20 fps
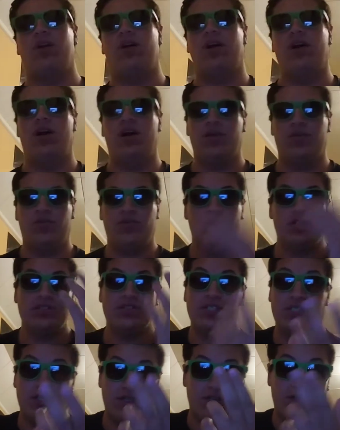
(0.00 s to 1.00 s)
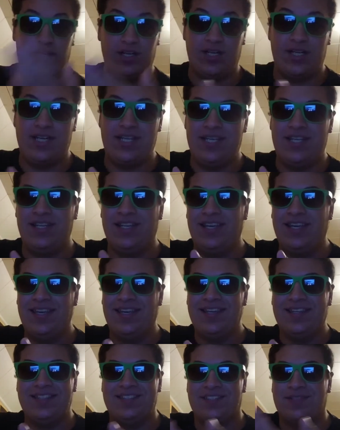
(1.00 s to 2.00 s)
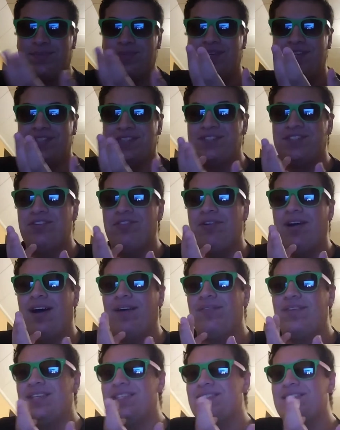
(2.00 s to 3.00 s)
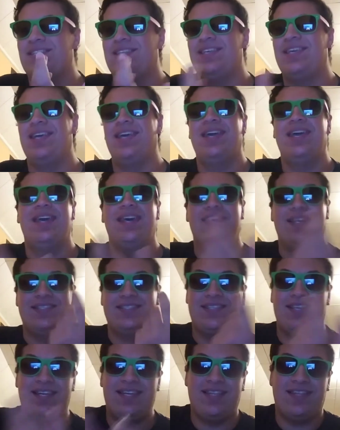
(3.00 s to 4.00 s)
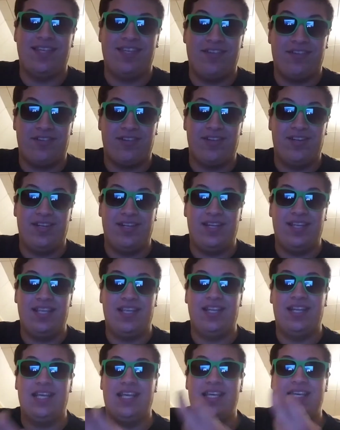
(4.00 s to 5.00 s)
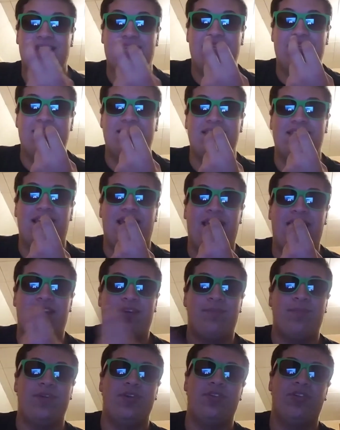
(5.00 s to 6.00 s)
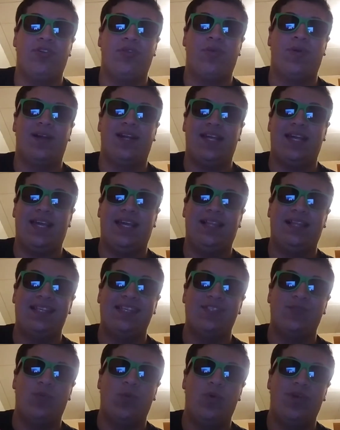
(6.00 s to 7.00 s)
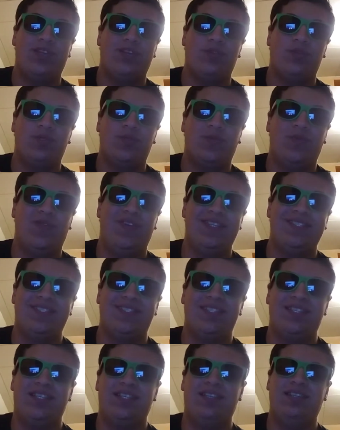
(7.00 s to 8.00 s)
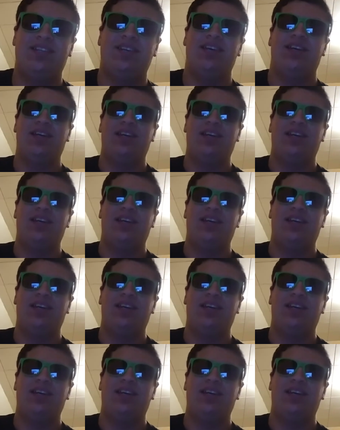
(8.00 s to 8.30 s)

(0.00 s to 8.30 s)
uh, first thing you're going to need is your PS2, obviously. Second thing you're going to need is a computer running at least Windows Vista